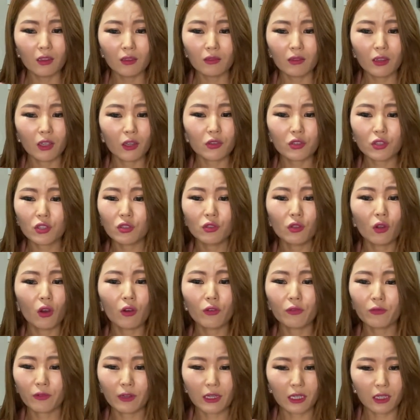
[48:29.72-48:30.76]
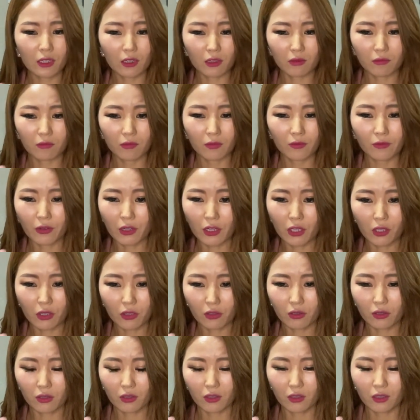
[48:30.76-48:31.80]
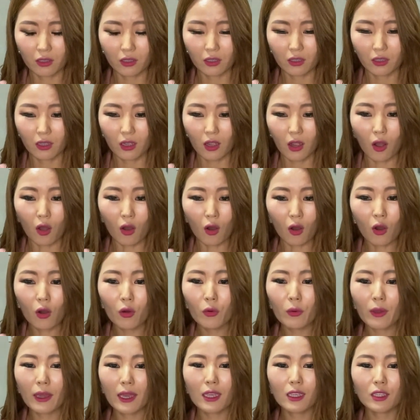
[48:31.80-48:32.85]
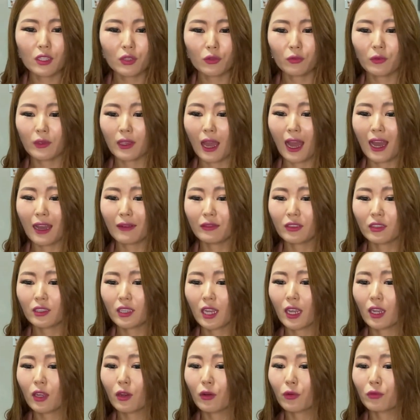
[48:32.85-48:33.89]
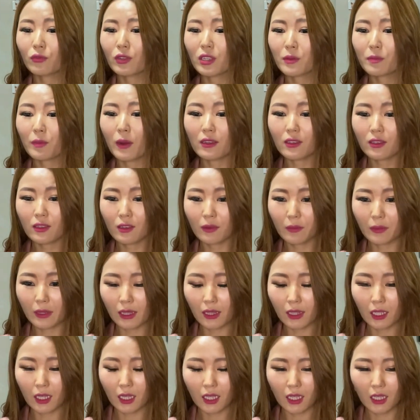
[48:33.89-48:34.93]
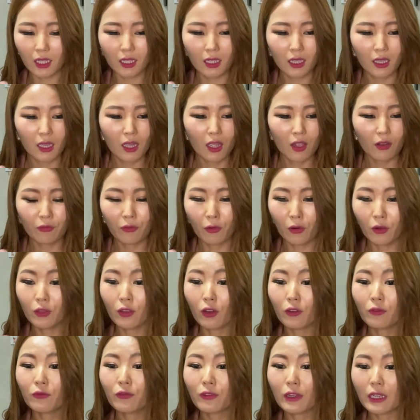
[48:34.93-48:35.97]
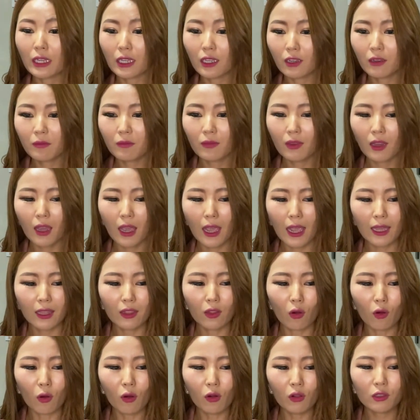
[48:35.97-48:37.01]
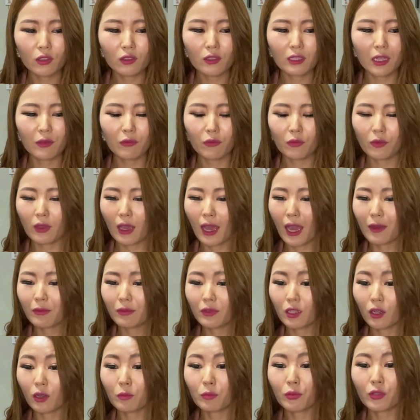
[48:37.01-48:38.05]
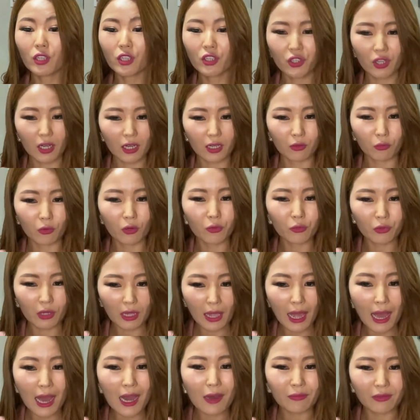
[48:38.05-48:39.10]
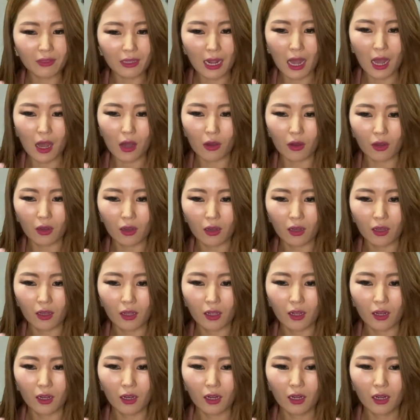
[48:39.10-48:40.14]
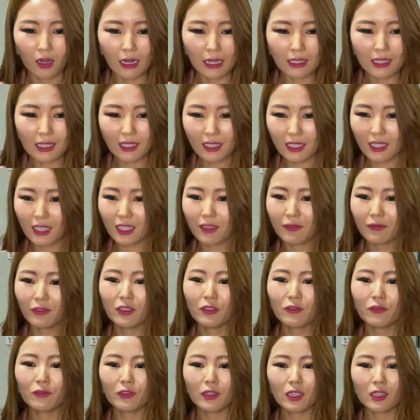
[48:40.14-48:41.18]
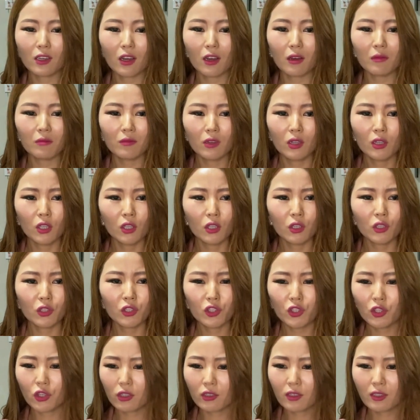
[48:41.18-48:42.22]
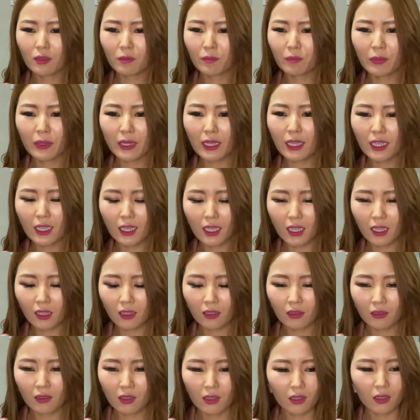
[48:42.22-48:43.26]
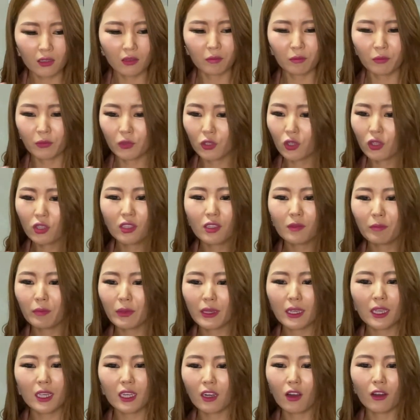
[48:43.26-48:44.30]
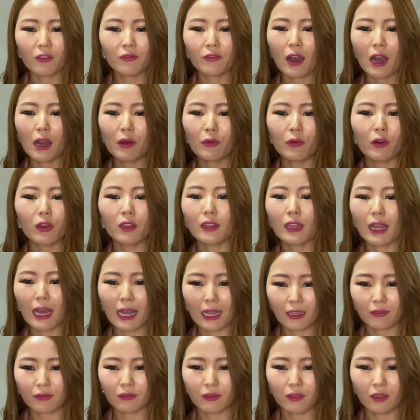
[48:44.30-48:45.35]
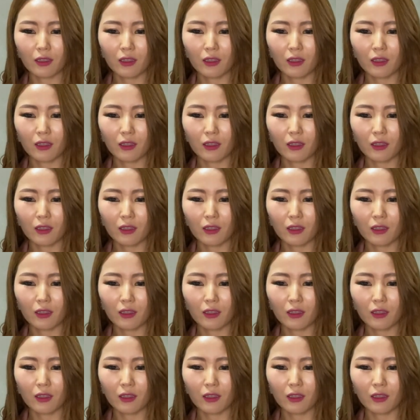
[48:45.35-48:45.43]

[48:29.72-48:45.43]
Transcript: there is no freedom for you. Always right. we have to take a responsibility for the freedom and all the time we have to appreciate what we have now. Like mm-hmm. given freedom, just beginning, just the beginning of our life,